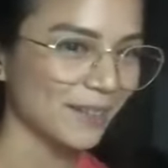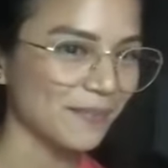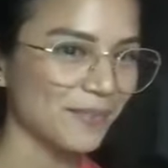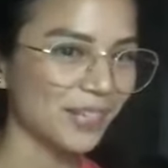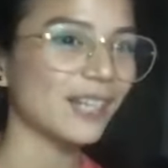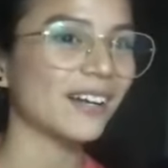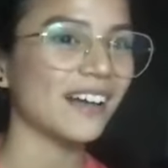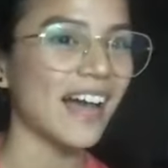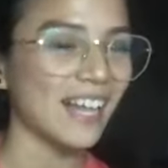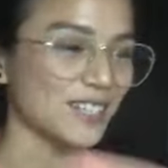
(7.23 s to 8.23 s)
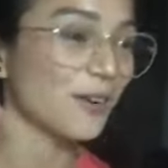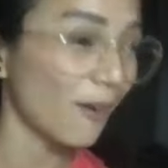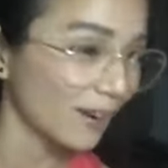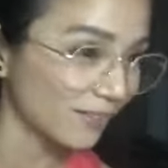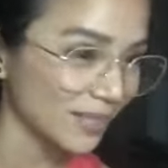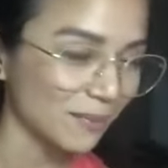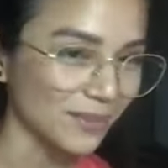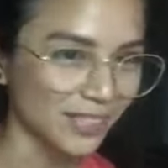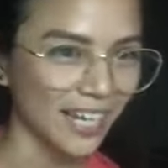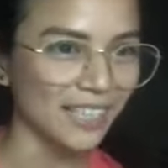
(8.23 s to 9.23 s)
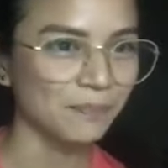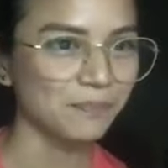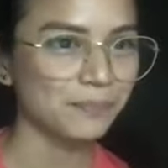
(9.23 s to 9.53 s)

gonna answer all of them tonight.